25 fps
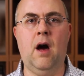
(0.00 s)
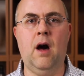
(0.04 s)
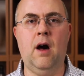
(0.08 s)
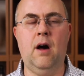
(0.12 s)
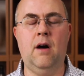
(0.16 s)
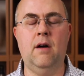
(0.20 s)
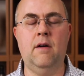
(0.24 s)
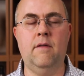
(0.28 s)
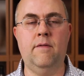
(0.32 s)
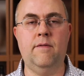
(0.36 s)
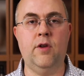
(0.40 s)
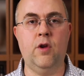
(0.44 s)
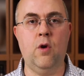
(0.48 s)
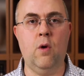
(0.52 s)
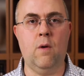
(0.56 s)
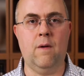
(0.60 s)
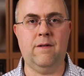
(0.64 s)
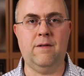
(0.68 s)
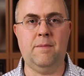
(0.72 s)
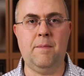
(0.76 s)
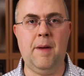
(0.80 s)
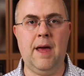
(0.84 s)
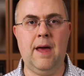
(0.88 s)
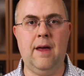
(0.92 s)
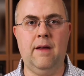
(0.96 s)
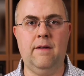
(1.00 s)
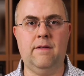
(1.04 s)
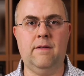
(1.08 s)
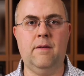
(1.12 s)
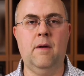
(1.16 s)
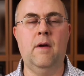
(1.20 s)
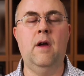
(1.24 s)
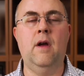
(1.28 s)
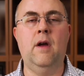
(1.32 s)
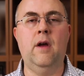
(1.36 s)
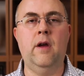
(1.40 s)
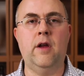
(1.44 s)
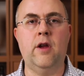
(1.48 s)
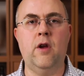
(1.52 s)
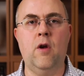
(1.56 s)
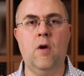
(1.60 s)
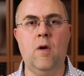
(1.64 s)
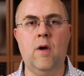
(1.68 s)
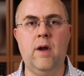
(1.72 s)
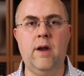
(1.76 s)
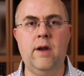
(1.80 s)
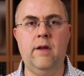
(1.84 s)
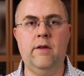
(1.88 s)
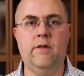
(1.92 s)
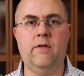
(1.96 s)
of your space, your
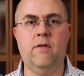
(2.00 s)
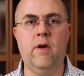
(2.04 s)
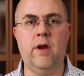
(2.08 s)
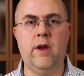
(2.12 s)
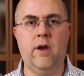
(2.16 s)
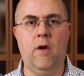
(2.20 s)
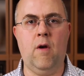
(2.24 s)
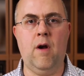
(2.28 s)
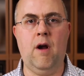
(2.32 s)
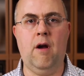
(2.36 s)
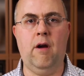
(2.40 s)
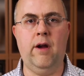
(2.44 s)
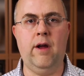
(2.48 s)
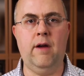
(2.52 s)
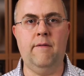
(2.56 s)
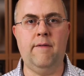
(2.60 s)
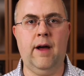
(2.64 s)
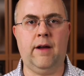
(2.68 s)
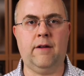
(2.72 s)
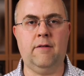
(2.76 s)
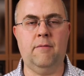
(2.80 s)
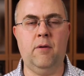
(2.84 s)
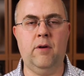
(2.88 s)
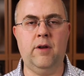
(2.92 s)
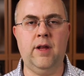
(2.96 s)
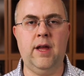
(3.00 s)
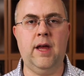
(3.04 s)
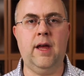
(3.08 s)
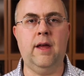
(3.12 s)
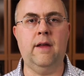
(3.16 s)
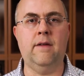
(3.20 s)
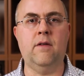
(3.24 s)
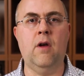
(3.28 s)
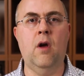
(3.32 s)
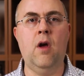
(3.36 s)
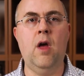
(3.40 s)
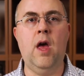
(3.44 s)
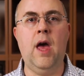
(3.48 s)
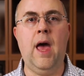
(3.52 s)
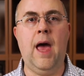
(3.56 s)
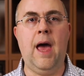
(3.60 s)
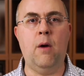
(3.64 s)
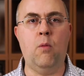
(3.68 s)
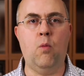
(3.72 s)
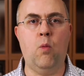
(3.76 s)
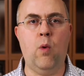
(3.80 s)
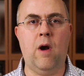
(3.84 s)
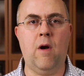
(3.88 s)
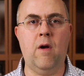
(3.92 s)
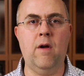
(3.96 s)
industry, your area of expertise,
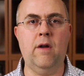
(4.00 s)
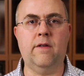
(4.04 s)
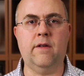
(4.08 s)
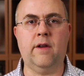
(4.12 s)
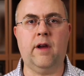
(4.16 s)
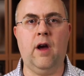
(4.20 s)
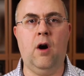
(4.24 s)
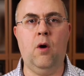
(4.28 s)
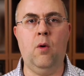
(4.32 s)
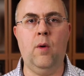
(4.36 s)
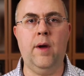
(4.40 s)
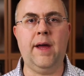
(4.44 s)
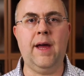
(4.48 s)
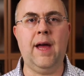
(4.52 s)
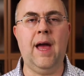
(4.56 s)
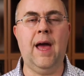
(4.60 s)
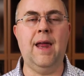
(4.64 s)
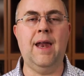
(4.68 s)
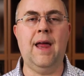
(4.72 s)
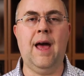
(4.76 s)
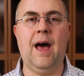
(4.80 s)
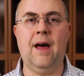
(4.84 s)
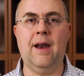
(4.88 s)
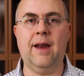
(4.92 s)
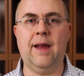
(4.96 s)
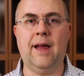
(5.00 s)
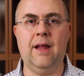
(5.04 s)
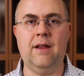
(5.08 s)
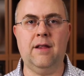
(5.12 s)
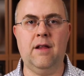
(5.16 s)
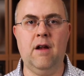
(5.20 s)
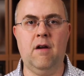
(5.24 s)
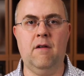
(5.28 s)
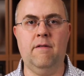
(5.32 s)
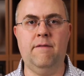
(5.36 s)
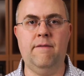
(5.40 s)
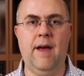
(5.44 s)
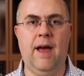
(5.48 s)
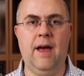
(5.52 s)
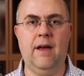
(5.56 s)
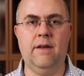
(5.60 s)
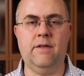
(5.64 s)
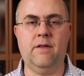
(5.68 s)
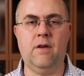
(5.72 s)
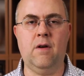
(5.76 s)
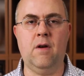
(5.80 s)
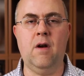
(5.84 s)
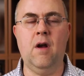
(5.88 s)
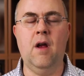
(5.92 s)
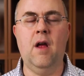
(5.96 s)
and where it's going and how to get there
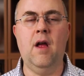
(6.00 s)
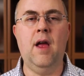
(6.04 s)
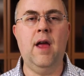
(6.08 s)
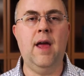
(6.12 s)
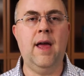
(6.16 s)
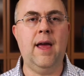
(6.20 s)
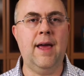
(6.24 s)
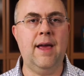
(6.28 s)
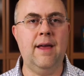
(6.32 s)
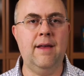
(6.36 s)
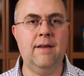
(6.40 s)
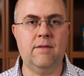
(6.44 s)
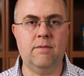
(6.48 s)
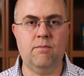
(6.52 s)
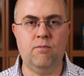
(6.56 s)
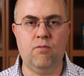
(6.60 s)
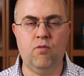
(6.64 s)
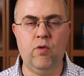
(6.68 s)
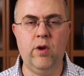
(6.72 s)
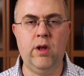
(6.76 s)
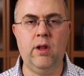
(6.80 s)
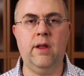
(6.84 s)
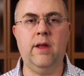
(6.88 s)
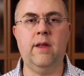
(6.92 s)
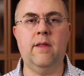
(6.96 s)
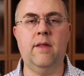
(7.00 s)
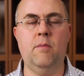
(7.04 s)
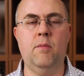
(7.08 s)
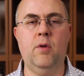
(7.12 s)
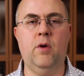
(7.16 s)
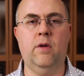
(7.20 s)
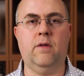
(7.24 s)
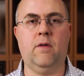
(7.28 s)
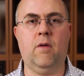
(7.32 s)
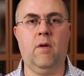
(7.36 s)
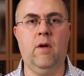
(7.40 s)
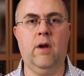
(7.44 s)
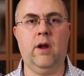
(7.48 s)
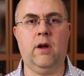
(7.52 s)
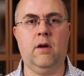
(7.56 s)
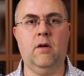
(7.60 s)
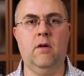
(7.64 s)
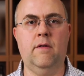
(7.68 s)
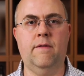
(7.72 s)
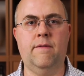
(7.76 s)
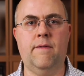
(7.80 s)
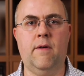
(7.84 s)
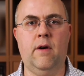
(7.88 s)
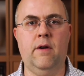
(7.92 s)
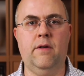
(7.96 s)
faster is really the most critical
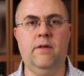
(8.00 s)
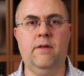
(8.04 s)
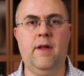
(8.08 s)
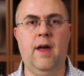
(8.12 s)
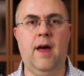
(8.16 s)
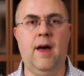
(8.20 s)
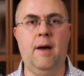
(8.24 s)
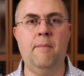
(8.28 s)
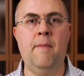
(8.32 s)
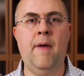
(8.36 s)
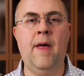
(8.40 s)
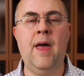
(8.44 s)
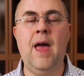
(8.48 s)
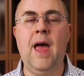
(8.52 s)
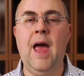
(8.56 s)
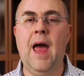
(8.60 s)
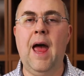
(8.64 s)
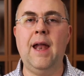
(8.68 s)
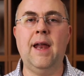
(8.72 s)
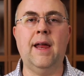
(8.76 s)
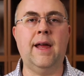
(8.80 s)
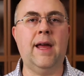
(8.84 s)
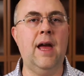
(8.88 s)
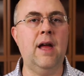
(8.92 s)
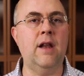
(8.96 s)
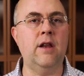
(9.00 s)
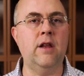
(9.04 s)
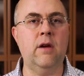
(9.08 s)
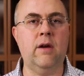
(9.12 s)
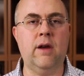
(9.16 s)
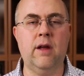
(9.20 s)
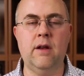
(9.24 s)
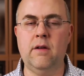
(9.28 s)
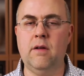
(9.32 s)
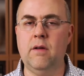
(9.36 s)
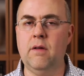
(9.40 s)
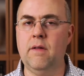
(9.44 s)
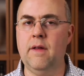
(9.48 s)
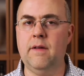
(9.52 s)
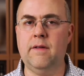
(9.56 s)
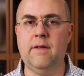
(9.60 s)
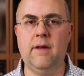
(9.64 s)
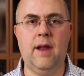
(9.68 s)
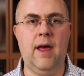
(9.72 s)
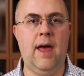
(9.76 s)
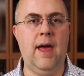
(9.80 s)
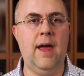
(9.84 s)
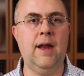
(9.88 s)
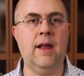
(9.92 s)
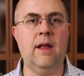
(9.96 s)
first step. And again, you can do this
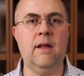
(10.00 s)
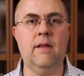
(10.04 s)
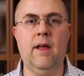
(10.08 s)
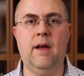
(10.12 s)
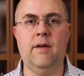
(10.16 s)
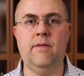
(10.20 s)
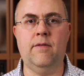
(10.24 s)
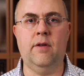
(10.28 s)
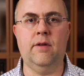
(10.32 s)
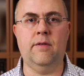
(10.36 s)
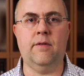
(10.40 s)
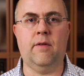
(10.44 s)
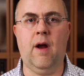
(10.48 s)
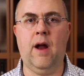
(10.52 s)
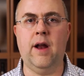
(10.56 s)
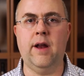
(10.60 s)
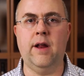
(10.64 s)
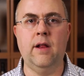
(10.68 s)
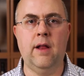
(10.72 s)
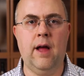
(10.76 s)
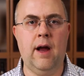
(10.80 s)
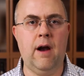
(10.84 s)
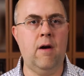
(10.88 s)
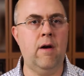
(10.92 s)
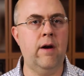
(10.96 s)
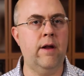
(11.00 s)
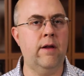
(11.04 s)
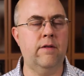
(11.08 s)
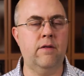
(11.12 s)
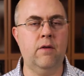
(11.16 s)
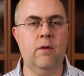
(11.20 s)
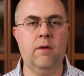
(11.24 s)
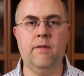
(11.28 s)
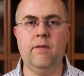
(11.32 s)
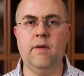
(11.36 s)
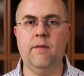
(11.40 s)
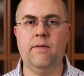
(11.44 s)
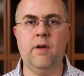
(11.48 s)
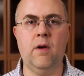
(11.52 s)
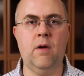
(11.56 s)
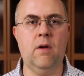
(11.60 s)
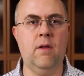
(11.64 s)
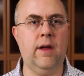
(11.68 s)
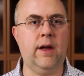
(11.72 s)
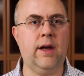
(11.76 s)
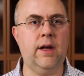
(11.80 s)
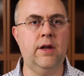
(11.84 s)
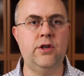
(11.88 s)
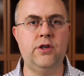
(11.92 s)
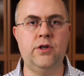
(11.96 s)
at any level of granularity. So even if you're
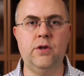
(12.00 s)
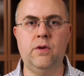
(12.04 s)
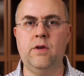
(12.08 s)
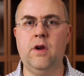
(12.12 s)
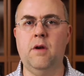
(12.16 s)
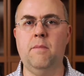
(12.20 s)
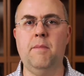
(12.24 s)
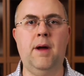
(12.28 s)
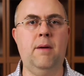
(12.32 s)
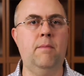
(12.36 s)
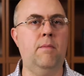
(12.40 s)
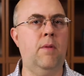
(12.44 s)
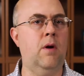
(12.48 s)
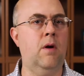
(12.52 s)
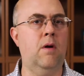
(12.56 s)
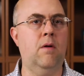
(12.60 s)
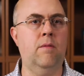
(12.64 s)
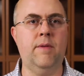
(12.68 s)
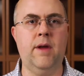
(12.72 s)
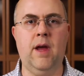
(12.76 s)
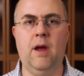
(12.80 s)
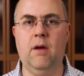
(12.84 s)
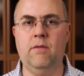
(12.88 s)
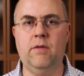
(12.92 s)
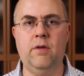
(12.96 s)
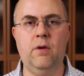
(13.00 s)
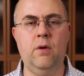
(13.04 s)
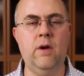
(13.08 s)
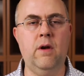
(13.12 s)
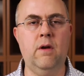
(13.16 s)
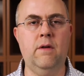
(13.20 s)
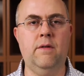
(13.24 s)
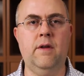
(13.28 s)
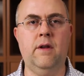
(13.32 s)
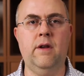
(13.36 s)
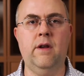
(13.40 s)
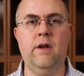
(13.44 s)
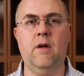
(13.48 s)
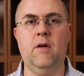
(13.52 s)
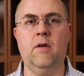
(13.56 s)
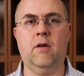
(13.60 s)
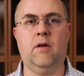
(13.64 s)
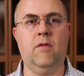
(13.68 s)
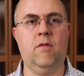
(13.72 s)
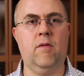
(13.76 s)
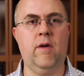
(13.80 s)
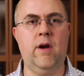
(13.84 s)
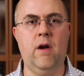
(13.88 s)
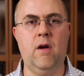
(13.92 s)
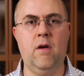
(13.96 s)
like a junior member, 2 years into your
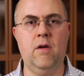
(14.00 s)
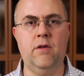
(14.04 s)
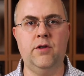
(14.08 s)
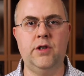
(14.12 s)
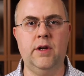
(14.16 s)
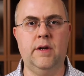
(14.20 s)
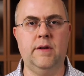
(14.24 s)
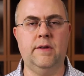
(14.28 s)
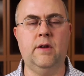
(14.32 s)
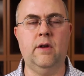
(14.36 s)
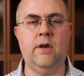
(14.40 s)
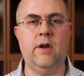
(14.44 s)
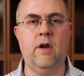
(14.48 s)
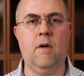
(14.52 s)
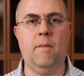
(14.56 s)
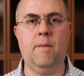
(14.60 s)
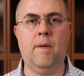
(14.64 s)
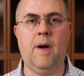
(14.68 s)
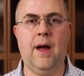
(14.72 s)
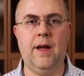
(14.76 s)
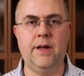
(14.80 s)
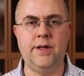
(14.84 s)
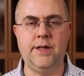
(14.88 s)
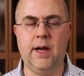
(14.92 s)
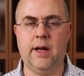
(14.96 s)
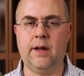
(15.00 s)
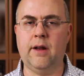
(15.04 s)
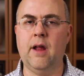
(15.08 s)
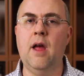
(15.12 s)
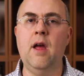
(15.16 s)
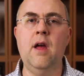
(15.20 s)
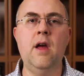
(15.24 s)
career just on your project,